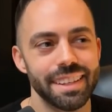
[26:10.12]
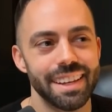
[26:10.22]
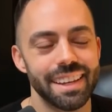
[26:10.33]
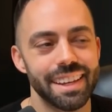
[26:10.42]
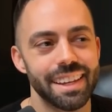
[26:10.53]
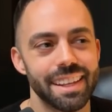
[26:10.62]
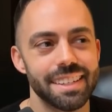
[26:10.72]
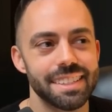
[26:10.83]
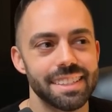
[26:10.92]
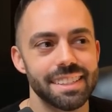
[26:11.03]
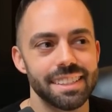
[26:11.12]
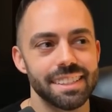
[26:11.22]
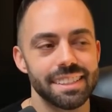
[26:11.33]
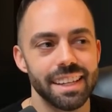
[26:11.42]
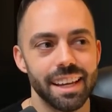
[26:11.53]
And
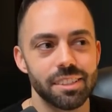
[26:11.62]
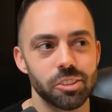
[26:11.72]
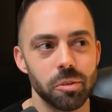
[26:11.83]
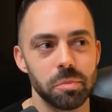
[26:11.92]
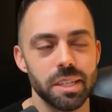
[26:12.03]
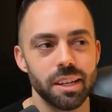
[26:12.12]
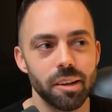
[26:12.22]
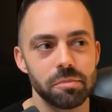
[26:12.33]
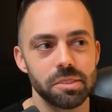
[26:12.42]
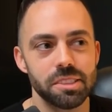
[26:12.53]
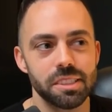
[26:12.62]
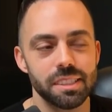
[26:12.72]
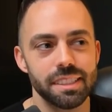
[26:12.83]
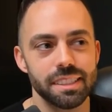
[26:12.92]
yeah, so it becomes,